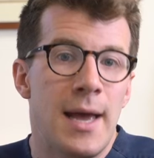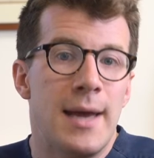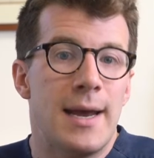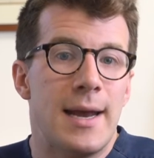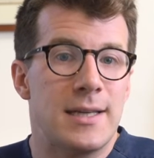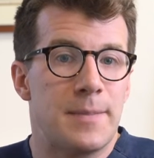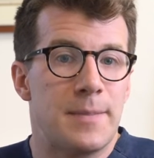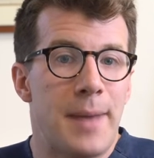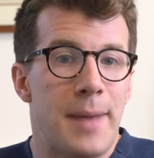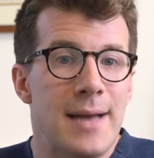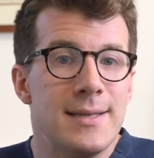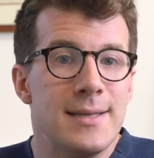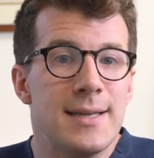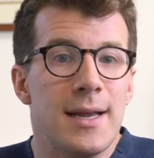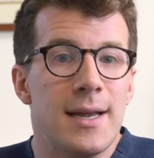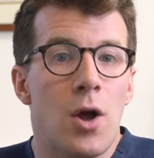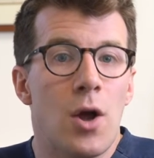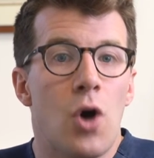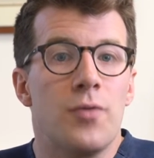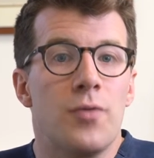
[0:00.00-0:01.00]
Now,
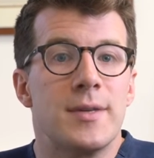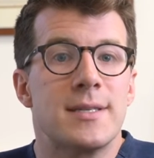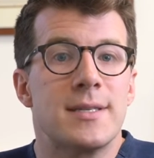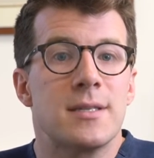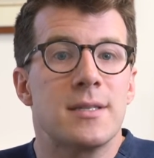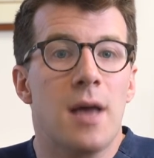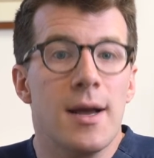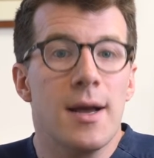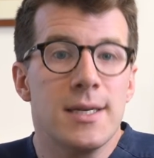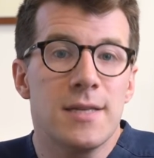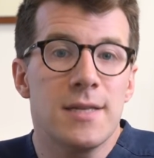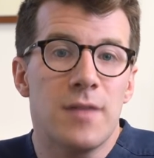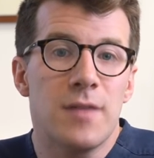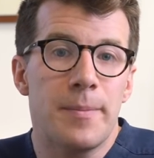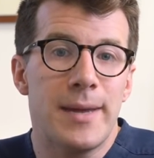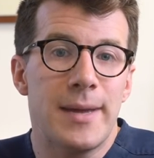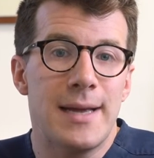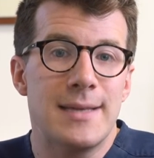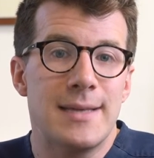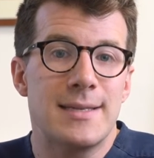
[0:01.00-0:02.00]
depending on the site of the
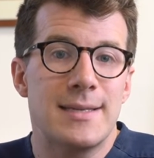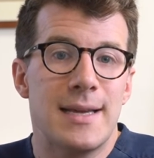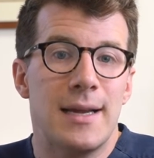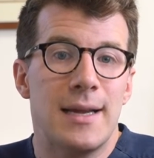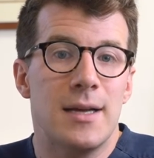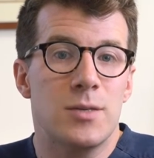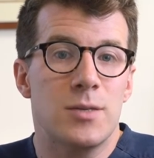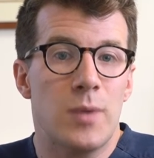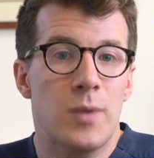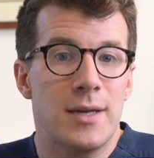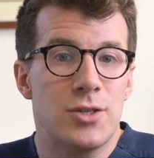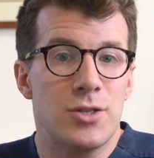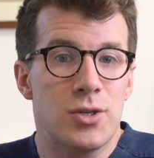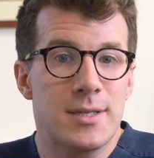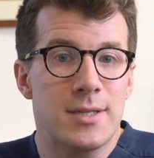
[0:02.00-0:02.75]
piercing, as well as your